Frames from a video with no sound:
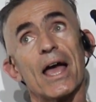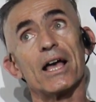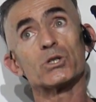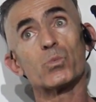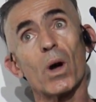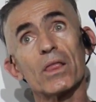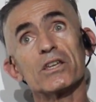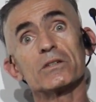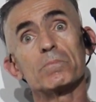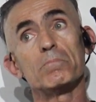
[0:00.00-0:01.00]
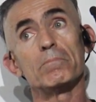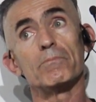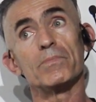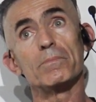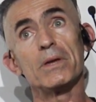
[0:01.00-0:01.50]
as well as
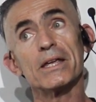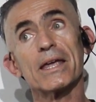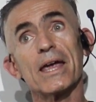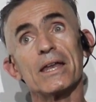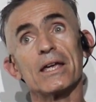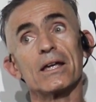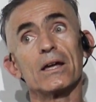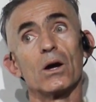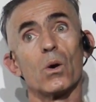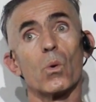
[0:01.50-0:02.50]
mitigating